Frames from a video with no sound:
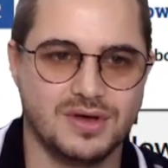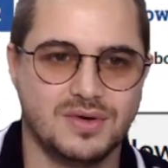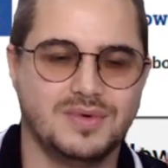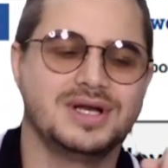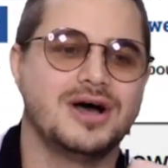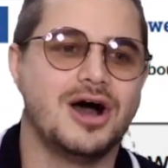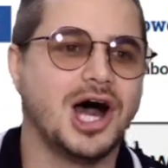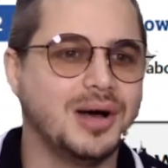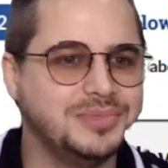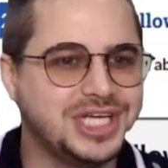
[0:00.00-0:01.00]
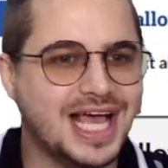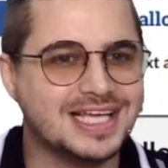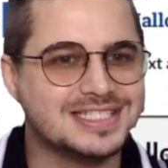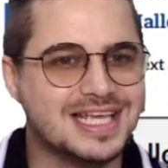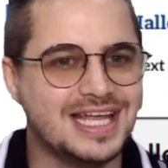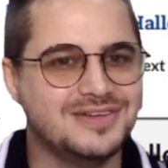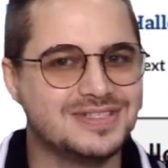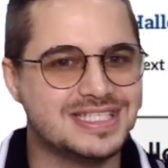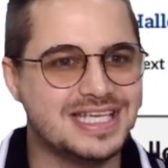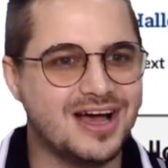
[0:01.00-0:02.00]
What objects can you
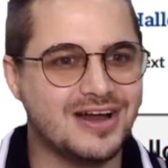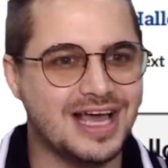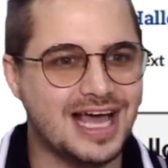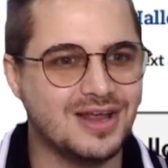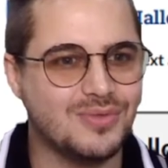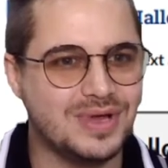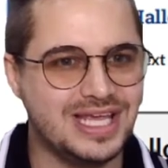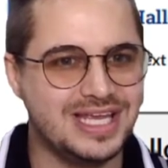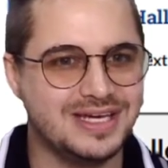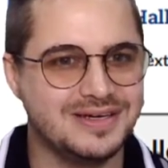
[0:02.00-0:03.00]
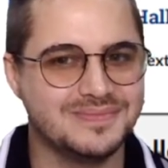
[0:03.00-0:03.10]
see on Halloween?